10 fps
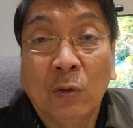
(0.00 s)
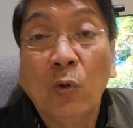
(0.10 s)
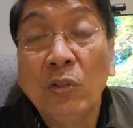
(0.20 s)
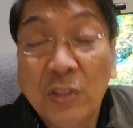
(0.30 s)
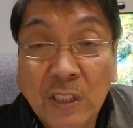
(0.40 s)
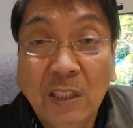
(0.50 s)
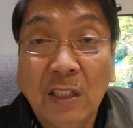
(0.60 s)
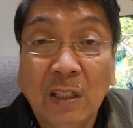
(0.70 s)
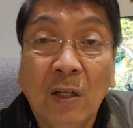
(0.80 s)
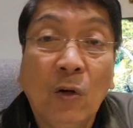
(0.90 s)

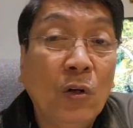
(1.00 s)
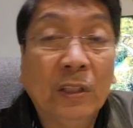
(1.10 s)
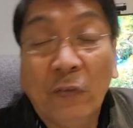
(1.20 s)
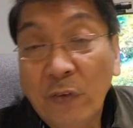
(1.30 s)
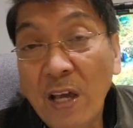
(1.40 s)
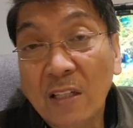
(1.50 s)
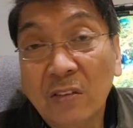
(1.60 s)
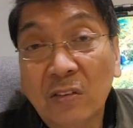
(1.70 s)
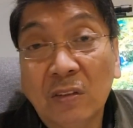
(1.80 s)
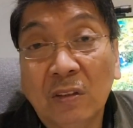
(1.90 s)
Consider all the
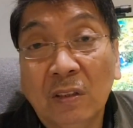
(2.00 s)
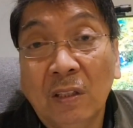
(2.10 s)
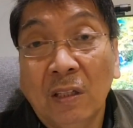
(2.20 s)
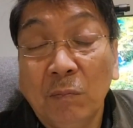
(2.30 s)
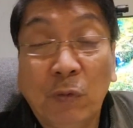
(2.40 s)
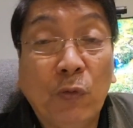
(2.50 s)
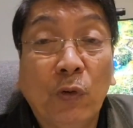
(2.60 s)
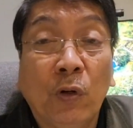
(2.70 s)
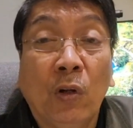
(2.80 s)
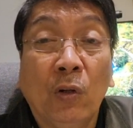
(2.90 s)
facts
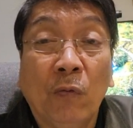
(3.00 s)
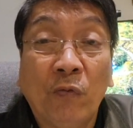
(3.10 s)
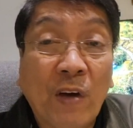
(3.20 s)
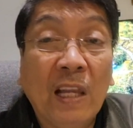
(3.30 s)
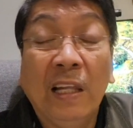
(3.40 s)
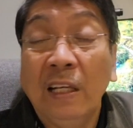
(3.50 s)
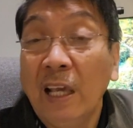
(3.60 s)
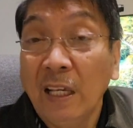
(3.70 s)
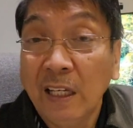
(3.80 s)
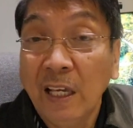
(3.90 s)
before filing
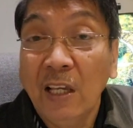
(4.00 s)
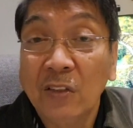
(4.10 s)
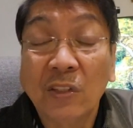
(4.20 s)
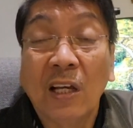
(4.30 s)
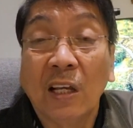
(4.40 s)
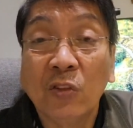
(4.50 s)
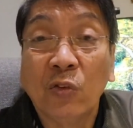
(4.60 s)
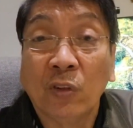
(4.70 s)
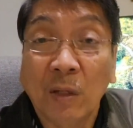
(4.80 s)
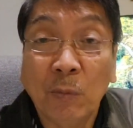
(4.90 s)
a case against
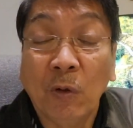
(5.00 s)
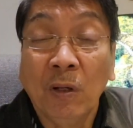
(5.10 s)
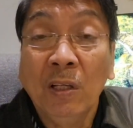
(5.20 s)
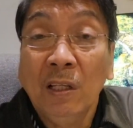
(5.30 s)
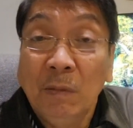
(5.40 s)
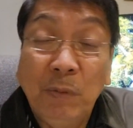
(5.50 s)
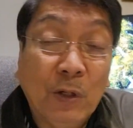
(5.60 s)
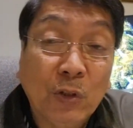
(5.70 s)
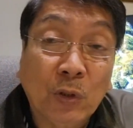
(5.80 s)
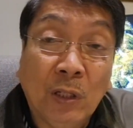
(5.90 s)
your neighbor.
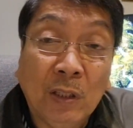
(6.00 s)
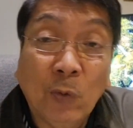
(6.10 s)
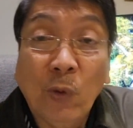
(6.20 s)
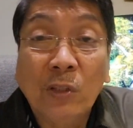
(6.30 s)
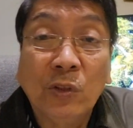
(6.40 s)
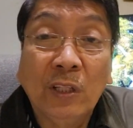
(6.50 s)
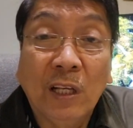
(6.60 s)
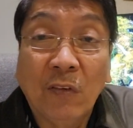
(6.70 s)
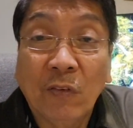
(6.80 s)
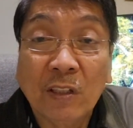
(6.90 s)
Because the question
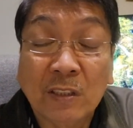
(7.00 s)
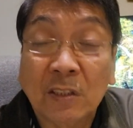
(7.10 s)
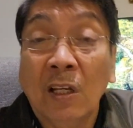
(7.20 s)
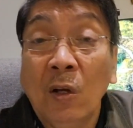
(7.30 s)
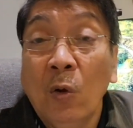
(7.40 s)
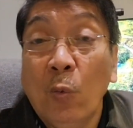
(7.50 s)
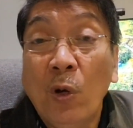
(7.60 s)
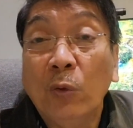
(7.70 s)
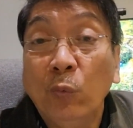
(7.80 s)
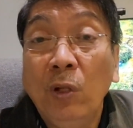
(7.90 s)
here, friends, is
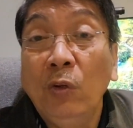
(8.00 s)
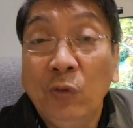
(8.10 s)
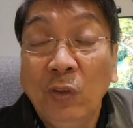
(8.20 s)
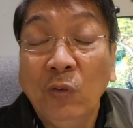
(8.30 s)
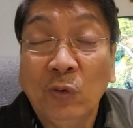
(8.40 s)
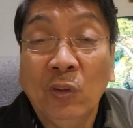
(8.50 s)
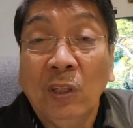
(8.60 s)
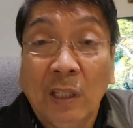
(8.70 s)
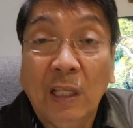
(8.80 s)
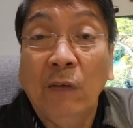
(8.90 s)
what will you do
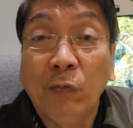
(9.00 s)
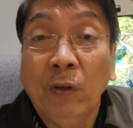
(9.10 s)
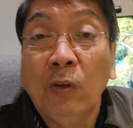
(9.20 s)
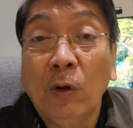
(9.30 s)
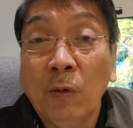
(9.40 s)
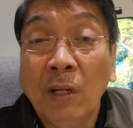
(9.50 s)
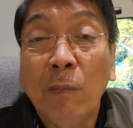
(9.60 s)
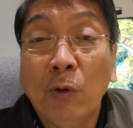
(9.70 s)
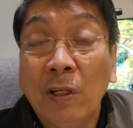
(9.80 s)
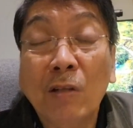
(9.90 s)
if your
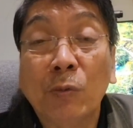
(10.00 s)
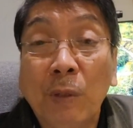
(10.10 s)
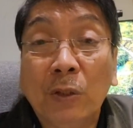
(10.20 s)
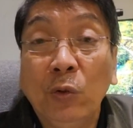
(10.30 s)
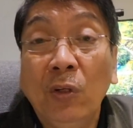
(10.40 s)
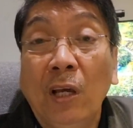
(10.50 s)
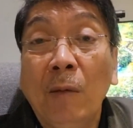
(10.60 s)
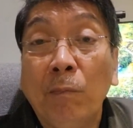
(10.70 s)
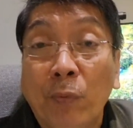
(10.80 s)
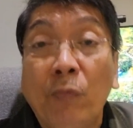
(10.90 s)
neighbor comes back to you
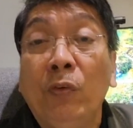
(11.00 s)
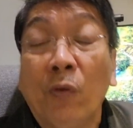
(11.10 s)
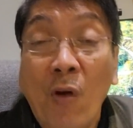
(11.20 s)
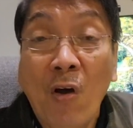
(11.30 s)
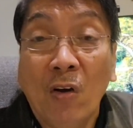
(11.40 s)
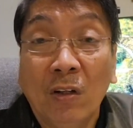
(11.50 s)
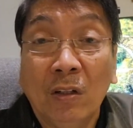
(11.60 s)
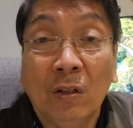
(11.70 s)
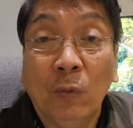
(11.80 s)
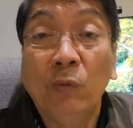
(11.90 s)
and proves you wrong?
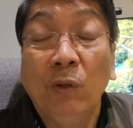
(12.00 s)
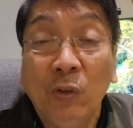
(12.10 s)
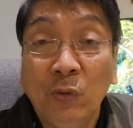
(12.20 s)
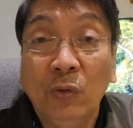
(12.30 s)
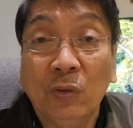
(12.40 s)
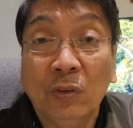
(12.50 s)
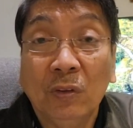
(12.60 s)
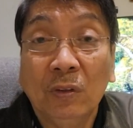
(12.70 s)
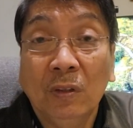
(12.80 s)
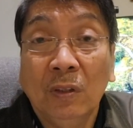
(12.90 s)
What will you do?
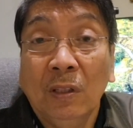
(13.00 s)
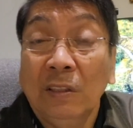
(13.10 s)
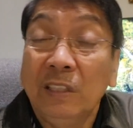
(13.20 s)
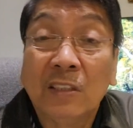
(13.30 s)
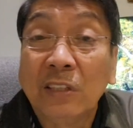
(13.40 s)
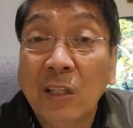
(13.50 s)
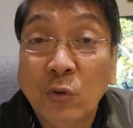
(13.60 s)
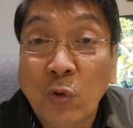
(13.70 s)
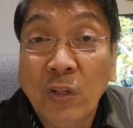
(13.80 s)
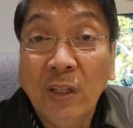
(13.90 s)
Just say
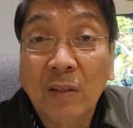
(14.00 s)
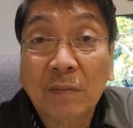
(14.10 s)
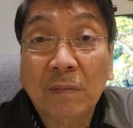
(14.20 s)
sorry?